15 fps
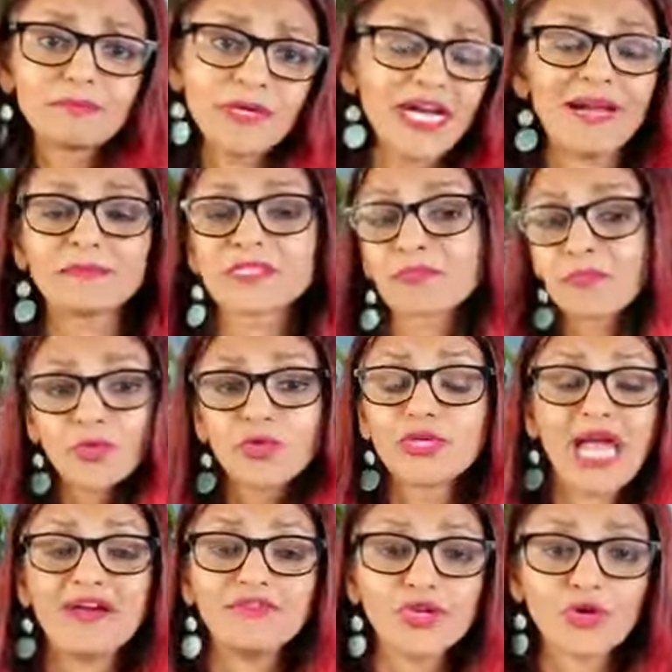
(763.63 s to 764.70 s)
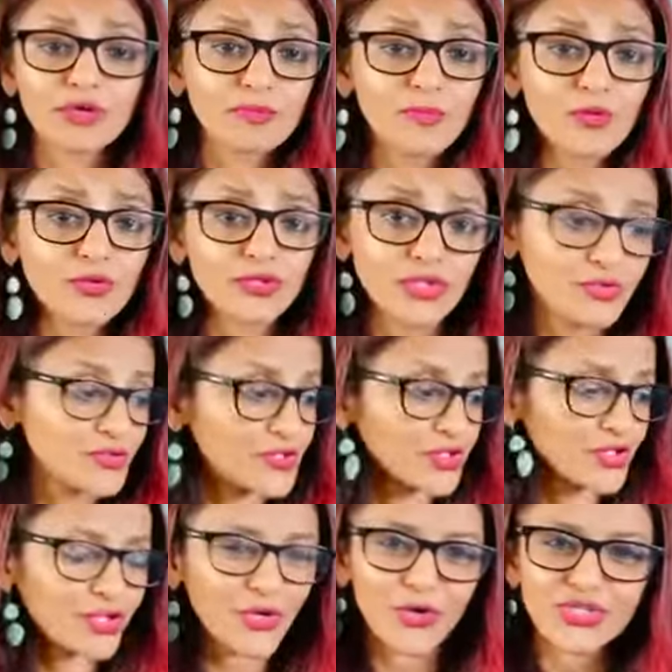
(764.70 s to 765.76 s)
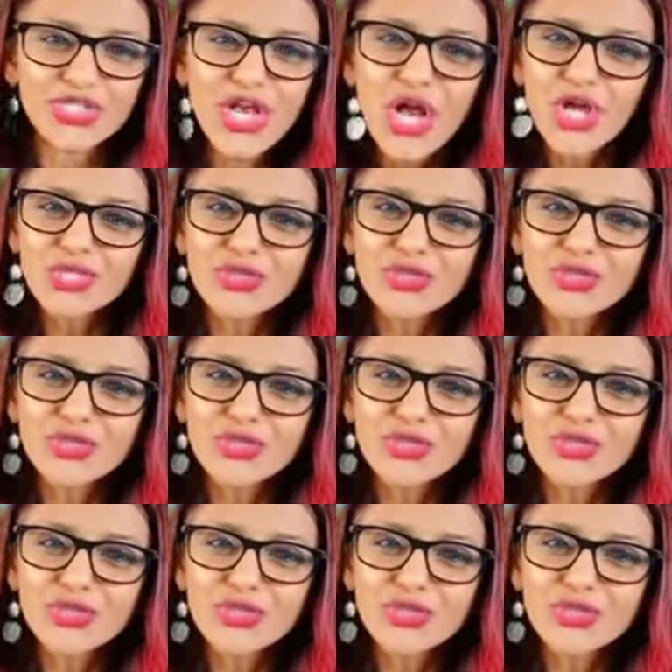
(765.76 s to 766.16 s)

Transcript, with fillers: perhaps could have a lot more nutrient loss.